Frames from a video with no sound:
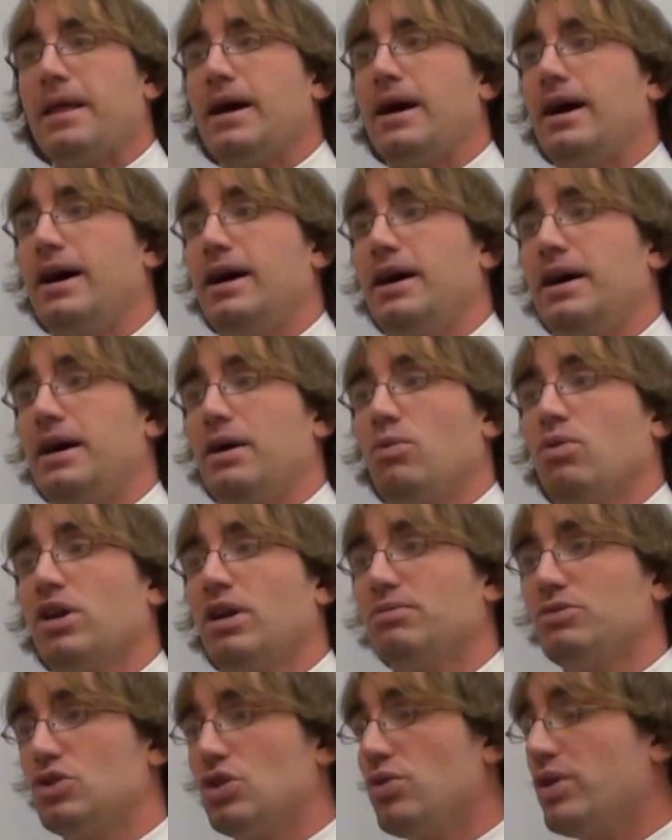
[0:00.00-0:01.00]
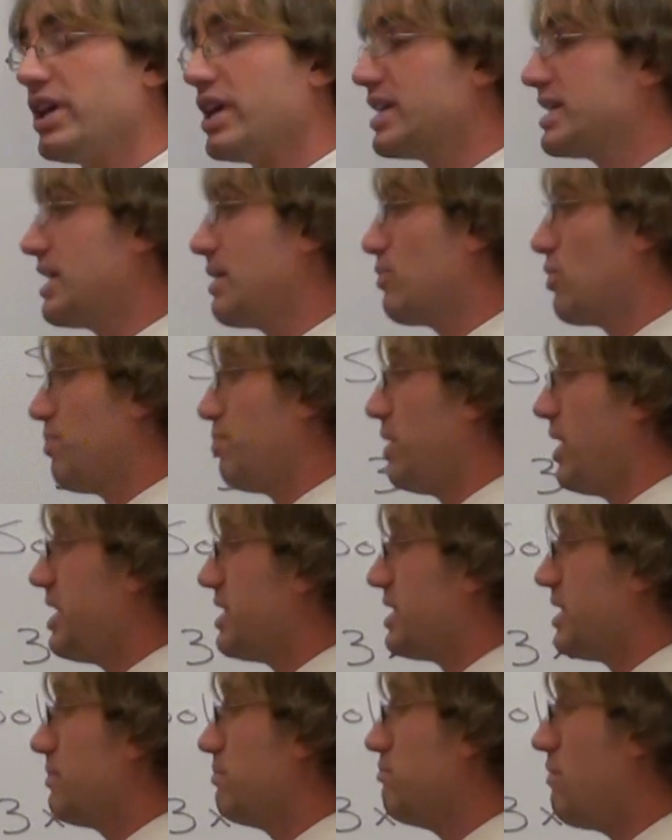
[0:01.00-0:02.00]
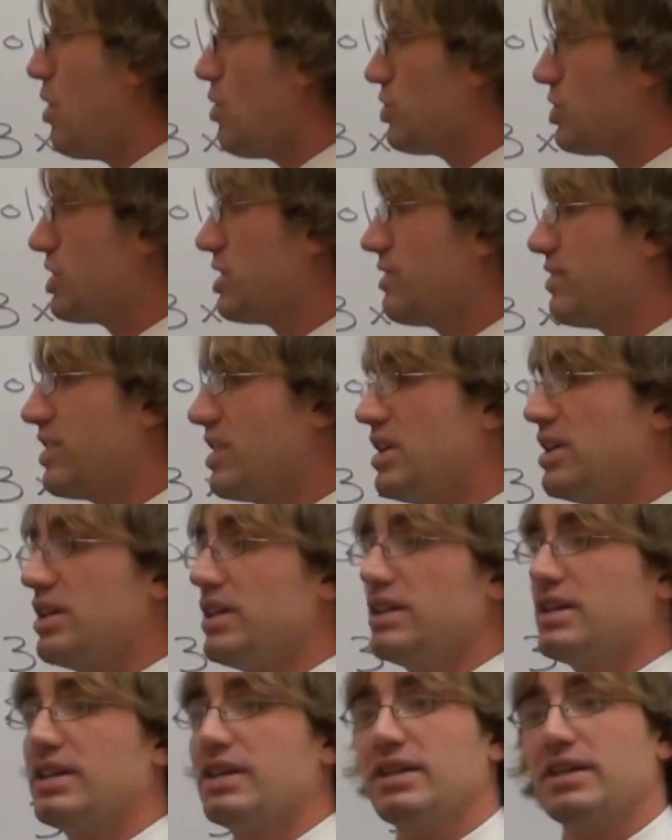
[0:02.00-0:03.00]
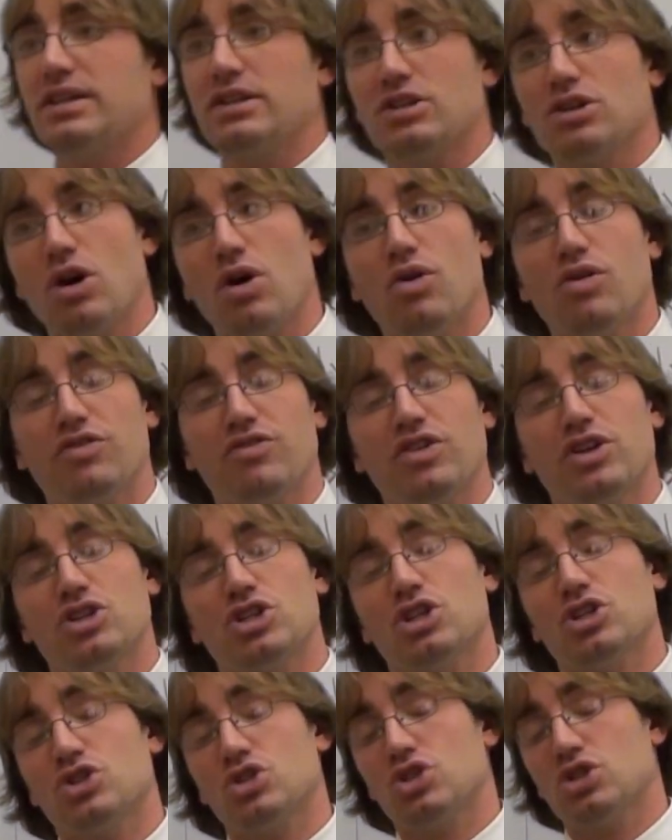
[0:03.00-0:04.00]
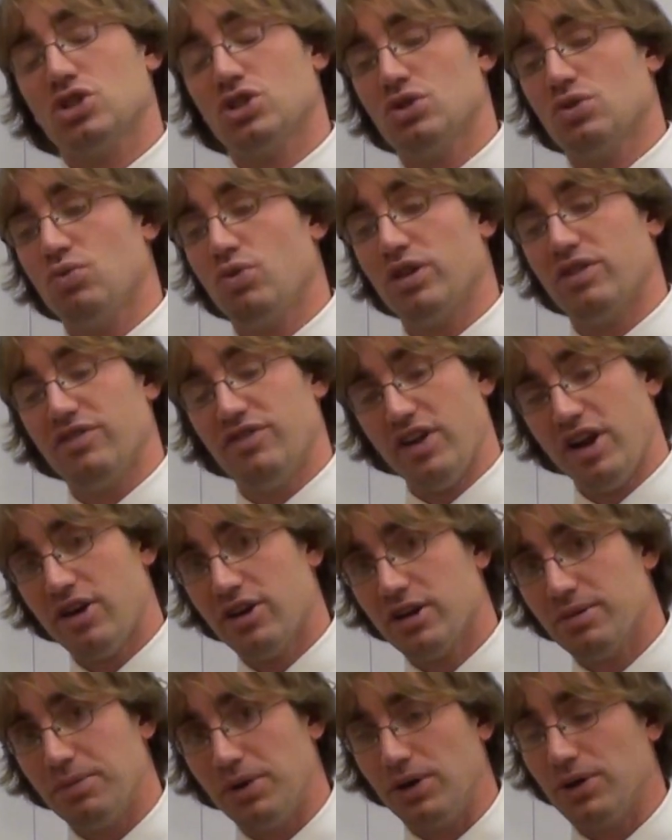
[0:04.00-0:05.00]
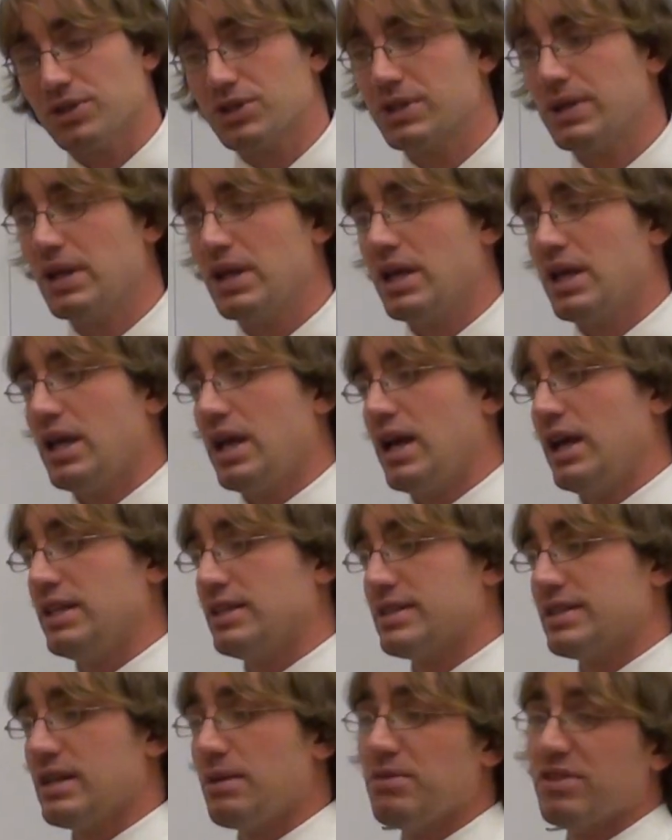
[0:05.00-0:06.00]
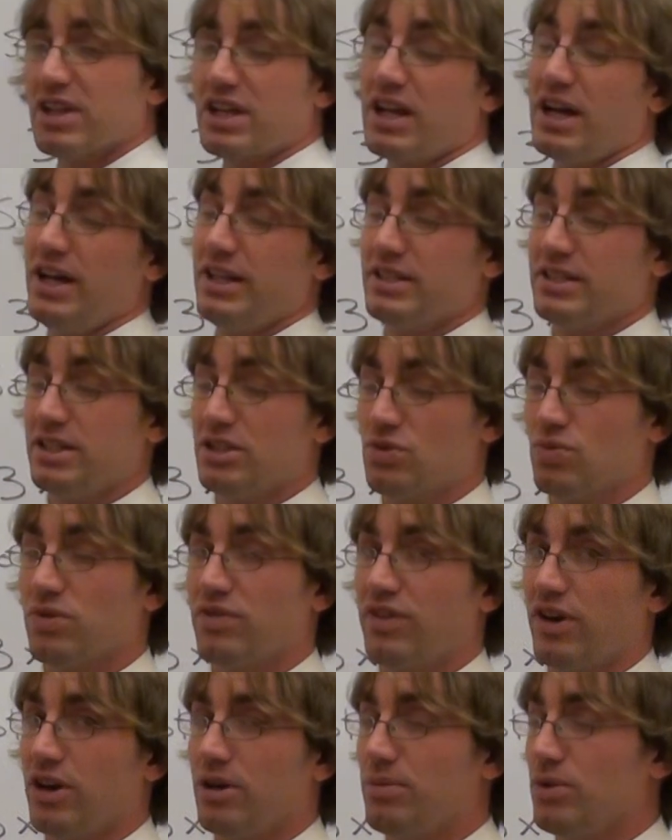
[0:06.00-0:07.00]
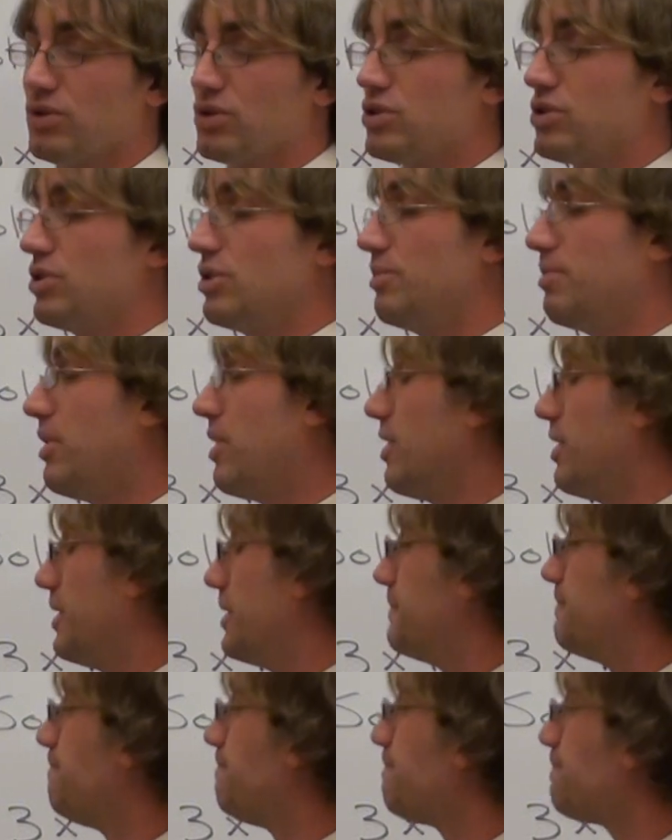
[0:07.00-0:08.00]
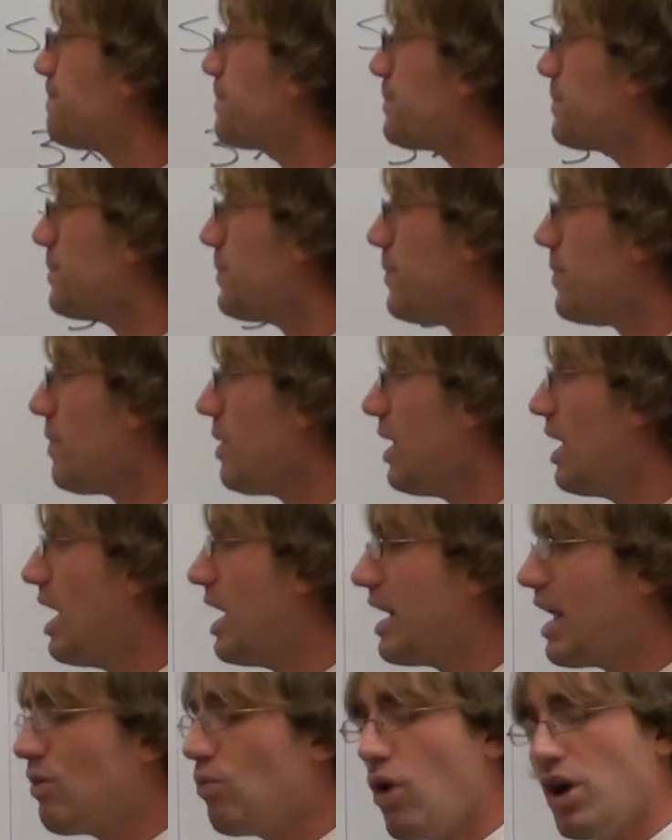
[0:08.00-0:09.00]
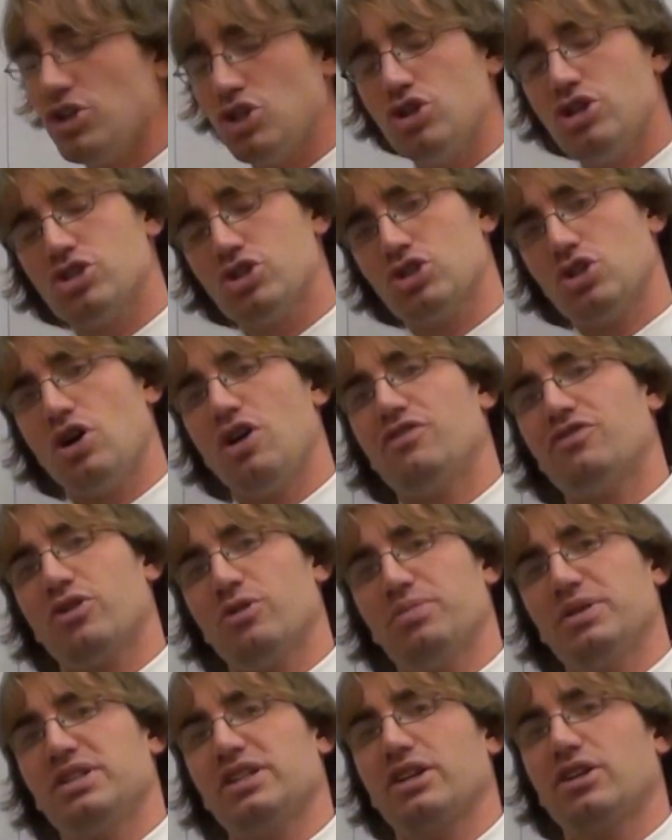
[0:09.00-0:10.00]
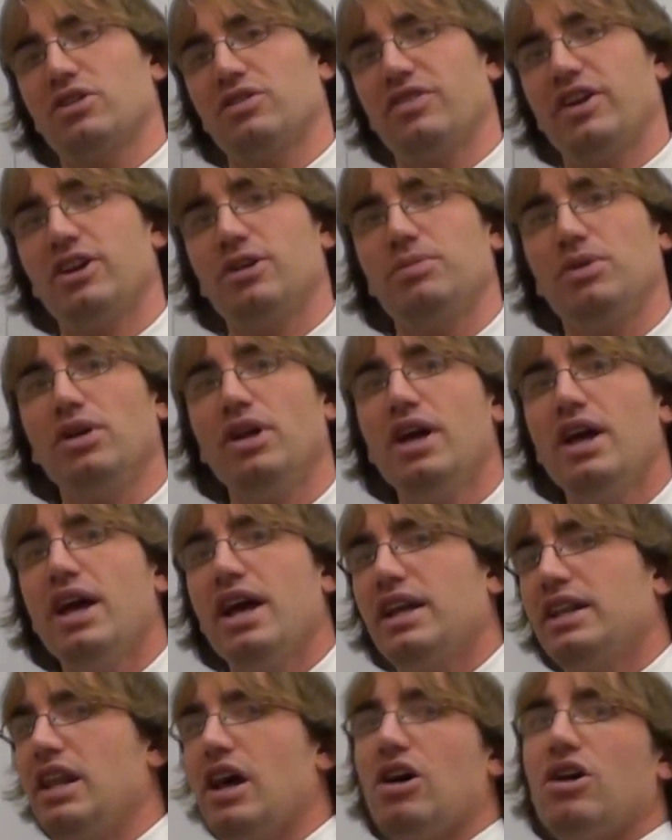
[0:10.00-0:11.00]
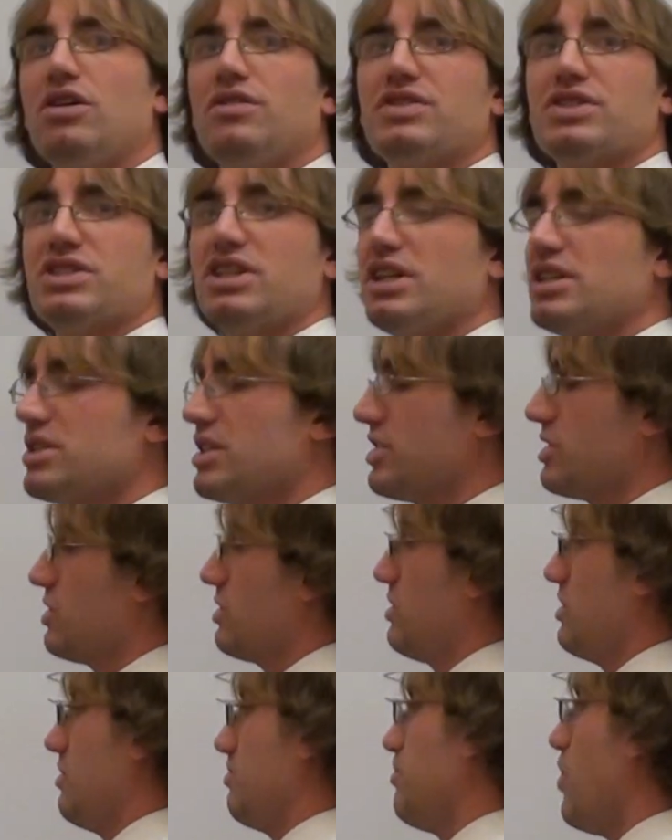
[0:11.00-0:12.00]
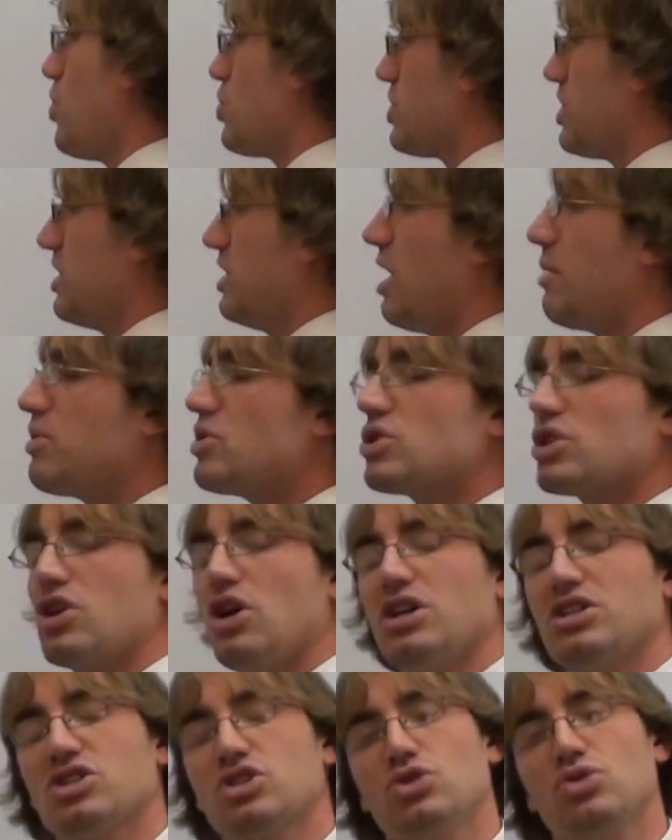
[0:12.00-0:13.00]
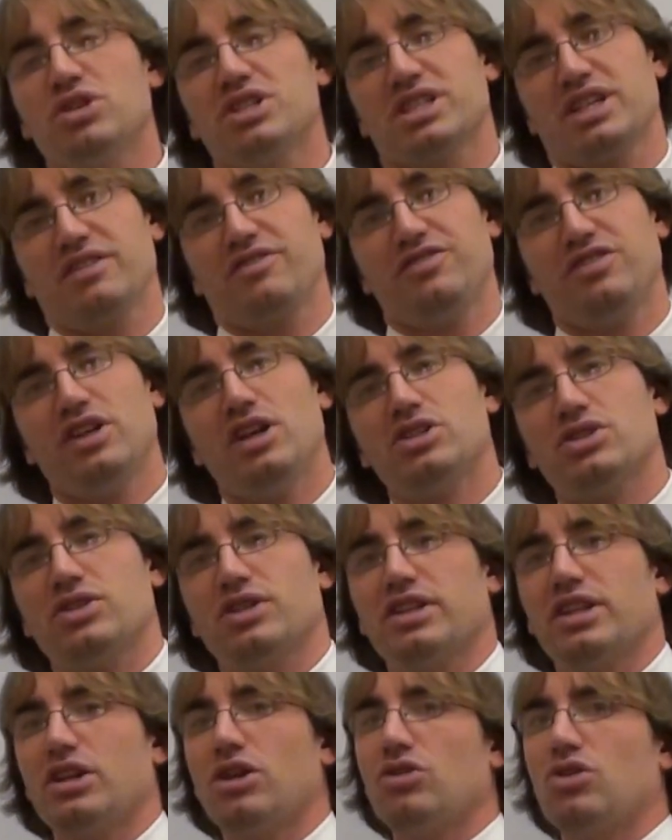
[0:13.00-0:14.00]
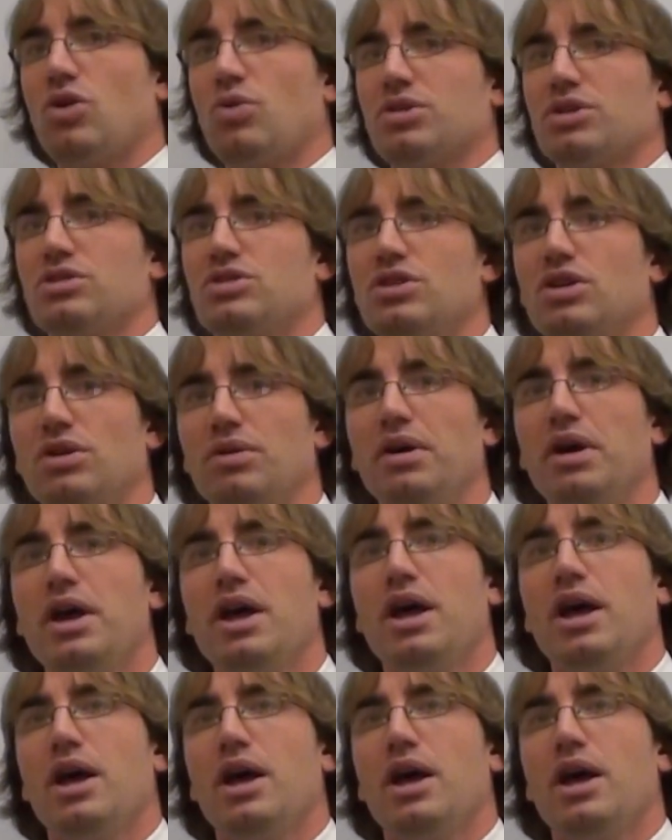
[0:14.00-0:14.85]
What I'm doing is I'm replacing most of the coefficients with variables, and some of the constants with variables too, pardon. And I want you to solve for a particular variable. Now all of a sudden, since most of the numbers are gone, students get flustered and they don't know what to do.